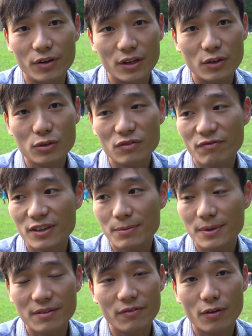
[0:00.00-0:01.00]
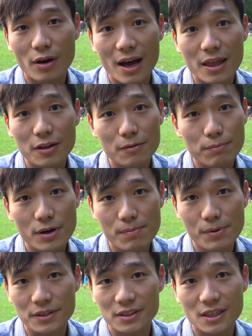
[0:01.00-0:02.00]
they use VPN for other
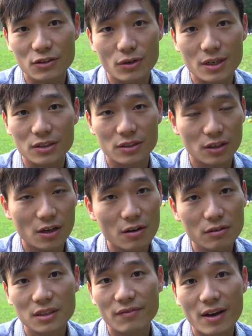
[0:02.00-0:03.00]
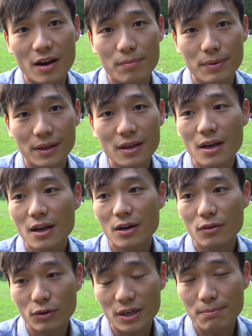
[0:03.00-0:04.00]
purposes such as code developing,
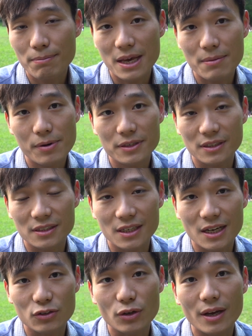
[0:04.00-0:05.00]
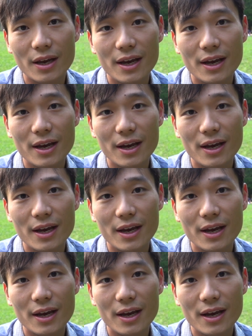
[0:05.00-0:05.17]
reading papers, etc.